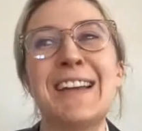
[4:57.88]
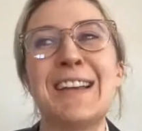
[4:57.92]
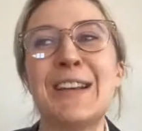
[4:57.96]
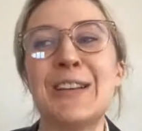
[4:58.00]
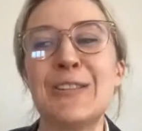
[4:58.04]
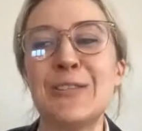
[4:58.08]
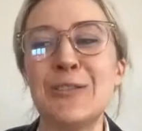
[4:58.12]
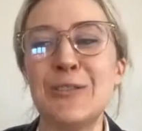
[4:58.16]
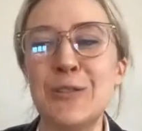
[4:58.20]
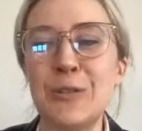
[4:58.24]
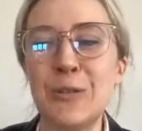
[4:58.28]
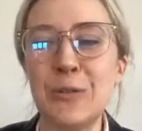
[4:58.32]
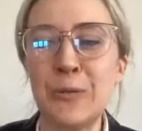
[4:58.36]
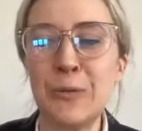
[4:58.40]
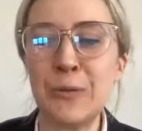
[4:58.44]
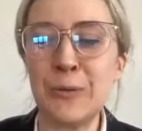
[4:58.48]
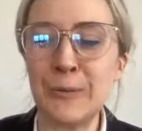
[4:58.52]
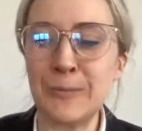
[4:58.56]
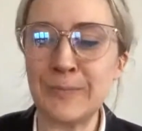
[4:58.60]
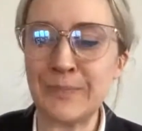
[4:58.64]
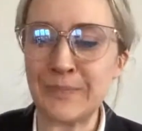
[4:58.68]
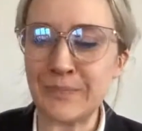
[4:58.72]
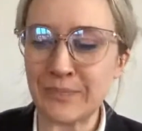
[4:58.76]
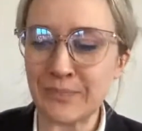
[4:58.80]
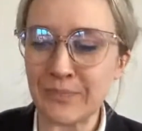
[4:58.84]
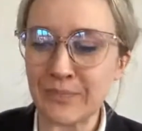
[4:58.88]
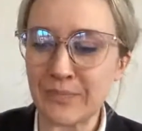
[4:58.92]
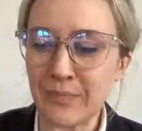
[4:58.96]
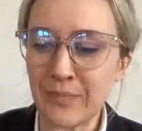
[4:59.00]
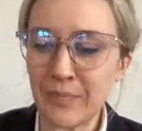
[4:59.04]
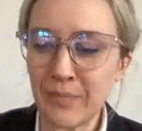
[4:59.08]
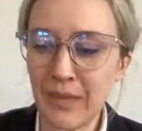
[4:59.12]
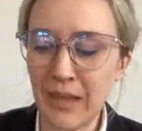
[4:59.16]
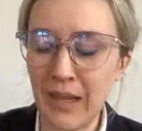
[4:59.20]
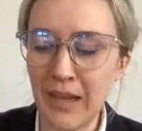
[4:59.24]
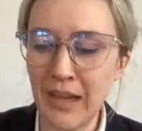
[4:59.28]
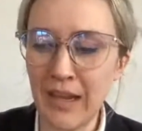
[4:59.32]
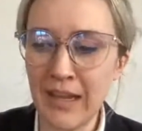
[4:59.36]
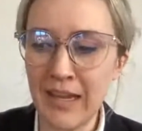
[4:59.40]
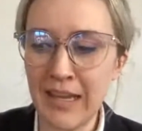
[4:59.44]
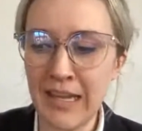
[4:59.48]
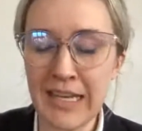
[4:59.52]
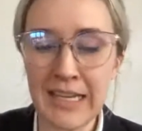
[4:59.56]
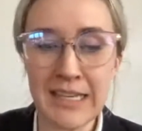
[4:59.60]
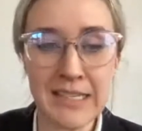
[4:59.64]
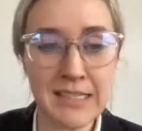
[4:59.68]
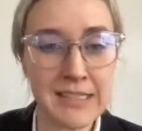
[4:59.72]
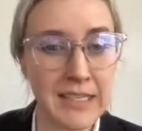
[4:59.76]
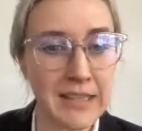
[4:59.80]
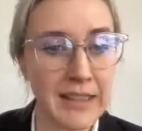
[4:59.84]
Do
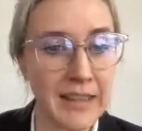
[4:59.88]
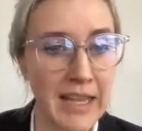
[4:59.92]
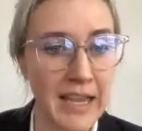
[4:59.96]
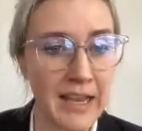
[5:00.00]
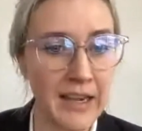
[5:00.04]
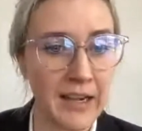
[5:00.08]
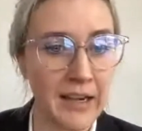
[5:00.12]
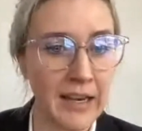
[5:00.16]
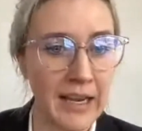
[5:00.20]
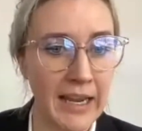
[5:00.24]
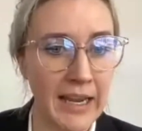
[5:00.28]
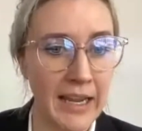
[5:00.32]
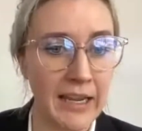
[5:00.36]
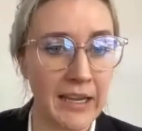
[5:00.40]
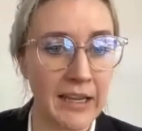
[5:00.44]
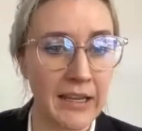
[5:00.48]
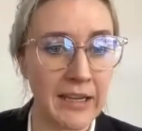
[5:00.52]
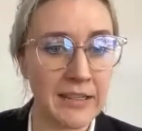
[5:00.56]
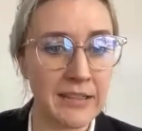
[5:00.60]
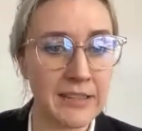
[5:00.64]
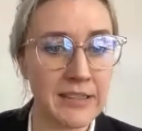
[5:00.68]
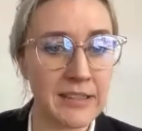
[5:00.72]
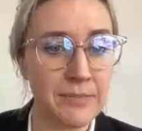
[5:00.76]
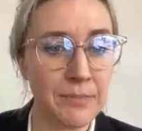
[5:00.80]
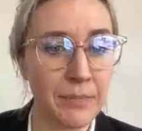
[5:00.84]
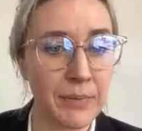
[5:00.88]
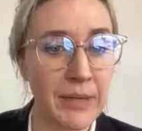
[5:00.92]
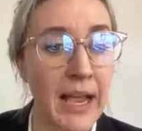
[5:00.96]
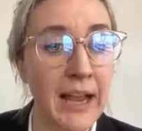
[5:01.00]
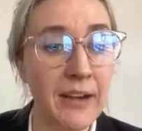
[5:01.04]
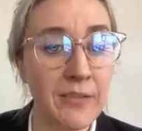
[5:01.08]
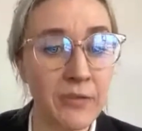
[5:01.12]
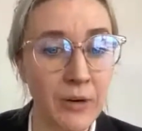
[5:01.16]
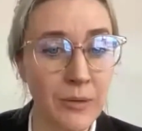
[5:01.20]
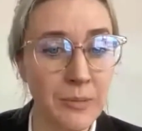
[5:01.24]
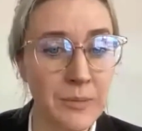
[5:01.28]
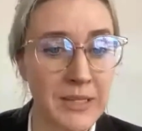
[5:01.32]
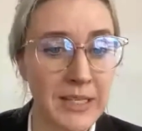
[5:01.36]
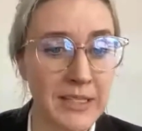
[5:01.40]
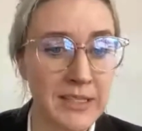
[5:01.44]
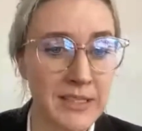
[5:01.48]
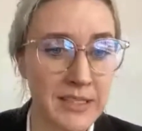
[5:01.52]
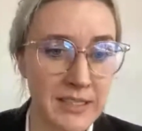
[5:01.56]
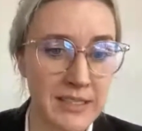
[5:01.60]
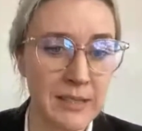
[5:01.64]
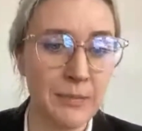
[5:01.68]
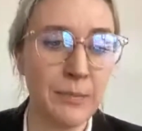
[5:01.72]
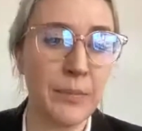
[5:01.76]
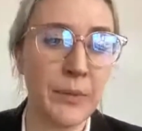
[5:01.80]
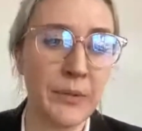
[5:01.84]
Is it then a platform that's
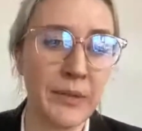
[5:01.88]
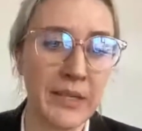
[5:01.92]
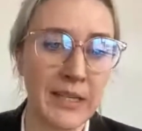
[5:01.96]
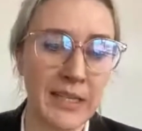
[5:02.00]
simple and